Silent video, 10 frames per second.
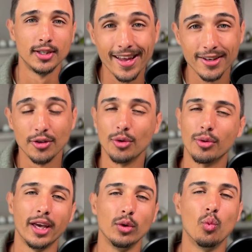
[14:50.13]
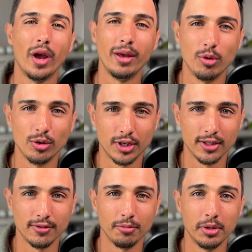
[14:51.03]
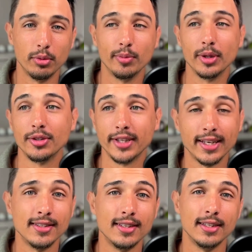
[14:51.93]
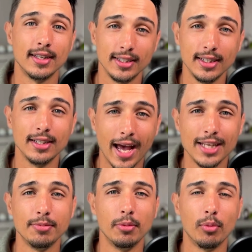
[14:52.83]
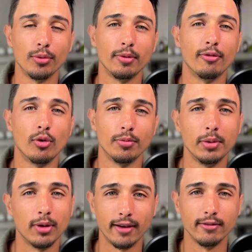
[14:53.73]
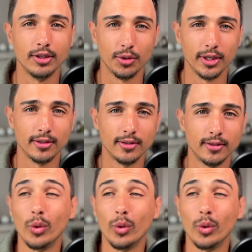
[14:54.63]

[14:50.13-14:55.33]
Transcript: and you'll gain way more trust from people because they can see that it has been bought before and people have enjoyed it.